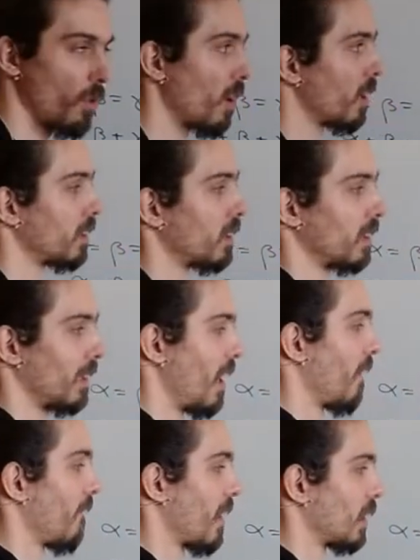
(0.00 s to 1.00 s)
us,
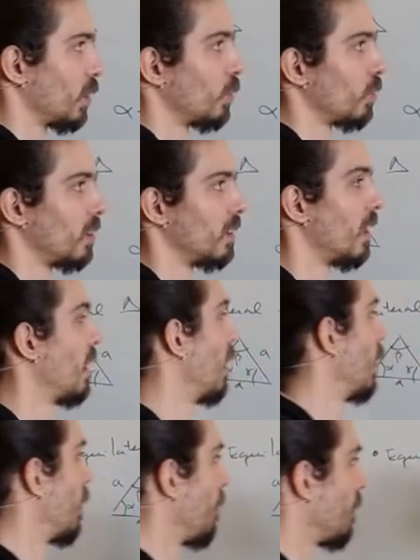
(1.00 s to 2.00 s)
let's use
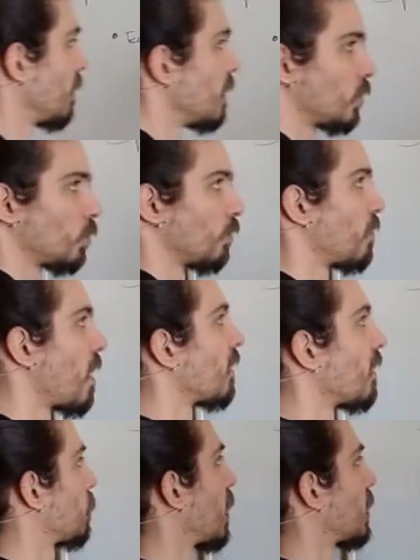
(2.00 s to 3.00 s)
these two very
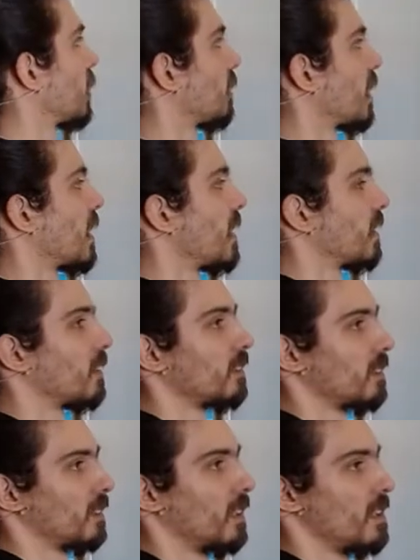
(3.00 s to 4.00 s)
special triangles
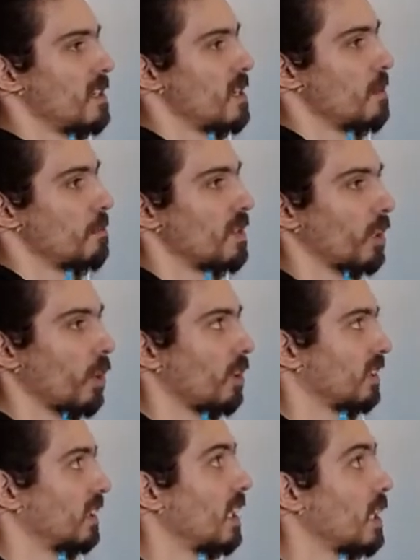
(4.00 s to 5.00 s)
because
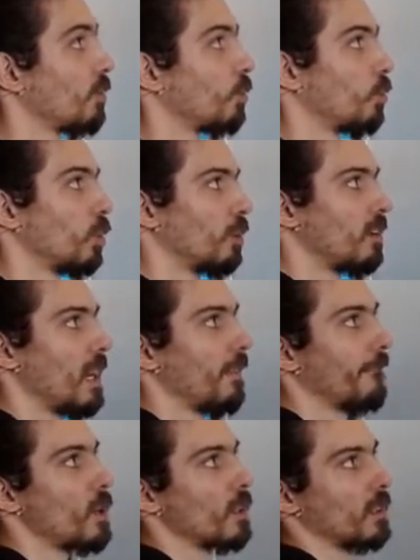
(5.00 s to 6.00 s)
they will
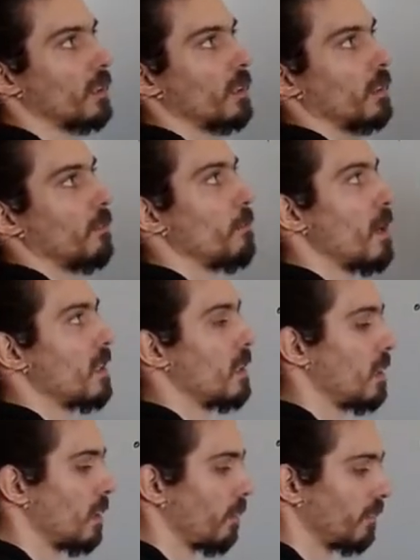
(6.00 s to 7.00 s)
unlock
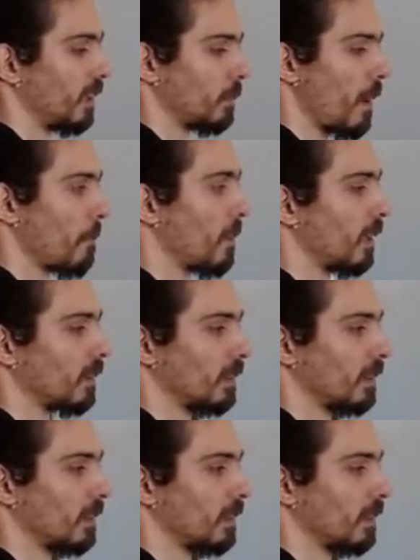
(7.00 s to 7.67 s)
many of these mappings.